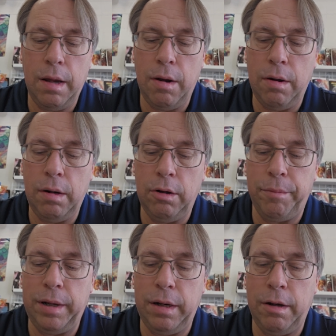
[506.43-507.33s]
You know, a
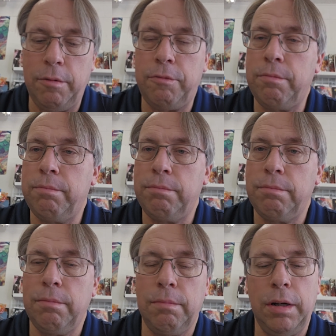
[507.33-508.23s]
little bit of,
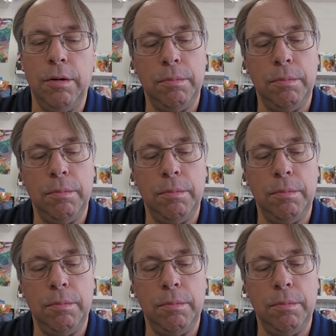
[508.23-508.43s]
you